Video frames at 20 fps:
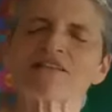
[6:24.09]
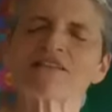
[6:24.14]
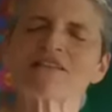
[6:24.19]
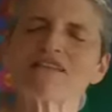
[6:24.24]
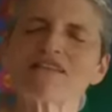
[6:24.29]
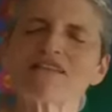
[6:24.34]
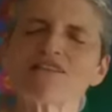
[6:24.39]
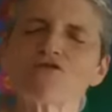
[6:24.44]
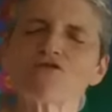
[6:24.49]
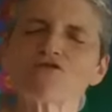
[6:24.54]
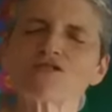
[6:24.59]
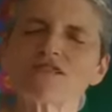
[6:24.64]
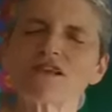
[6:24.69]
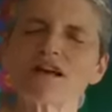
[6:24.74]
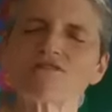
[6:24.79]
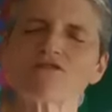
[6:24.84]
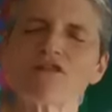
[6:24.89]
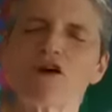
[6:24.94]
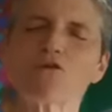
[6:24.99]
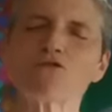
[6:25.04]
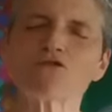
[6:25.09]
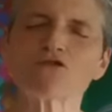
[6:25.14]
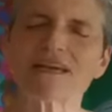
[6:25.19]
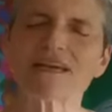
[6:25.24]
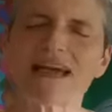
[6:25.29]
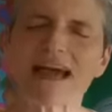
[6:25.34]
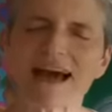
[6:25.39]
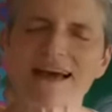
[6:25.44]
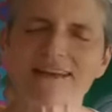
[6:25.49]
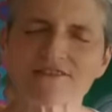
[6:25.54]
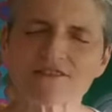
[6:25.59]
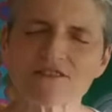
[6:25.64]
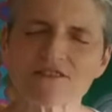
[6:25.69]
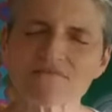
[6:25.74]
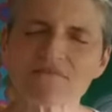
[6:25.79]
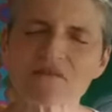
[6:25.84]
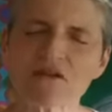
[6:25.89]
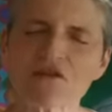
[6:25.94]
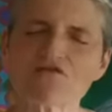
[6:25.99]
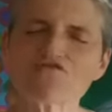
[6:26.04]
See yourself holding
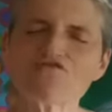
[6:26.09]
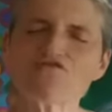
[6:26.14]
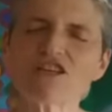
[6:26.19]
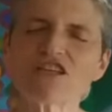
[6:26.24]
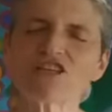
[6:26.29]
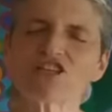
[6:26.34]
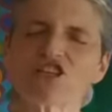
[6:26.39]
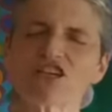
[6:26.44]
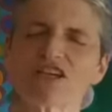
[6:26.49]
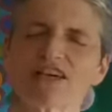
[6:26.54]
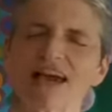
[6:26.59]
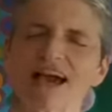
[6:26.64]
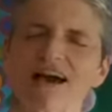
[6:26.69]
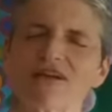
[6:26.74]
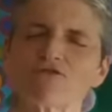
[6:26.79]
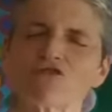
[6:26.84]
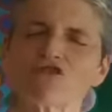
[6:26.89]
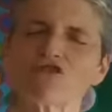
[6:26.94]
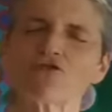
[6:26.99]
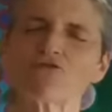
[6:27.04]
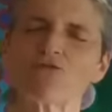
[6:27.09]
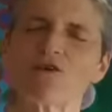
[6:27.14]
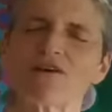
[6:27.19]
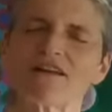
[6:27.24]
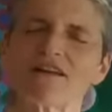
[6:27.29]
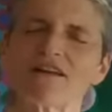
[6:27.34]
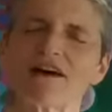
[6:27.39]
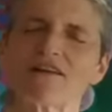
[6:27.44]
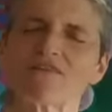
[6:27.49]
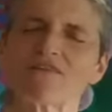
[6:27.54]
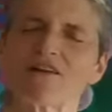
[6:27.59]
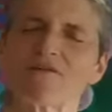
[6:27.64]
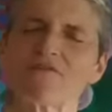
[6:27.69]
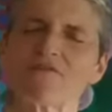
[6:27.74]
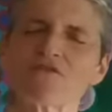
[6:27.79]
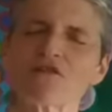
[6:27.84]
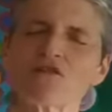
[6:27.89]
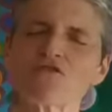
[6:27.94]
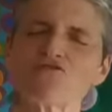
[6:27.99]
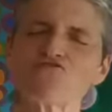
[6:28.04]
hands, reaching out to one another,
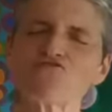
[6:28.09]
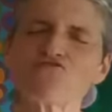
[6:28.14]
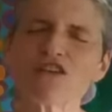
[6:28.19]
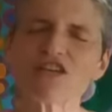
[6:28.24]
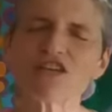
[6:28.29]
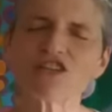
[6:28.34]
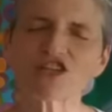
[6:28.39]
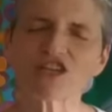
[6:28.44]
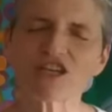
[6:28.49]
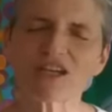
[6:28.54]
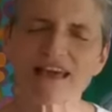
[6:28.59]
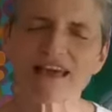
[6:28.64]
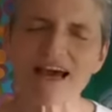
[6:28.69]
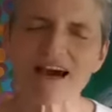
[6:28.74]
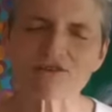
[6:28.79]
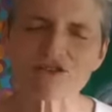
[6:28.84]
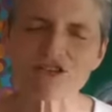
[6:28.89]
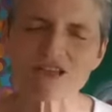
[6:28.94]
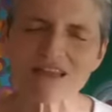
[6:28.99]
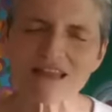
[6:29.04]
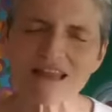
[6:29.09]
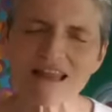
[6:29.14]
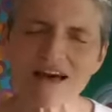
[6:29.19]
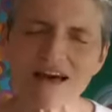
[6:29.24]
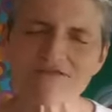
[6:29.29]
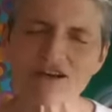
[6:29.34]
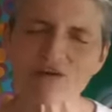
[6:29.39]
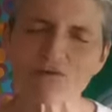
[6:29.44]
reaching out and loving.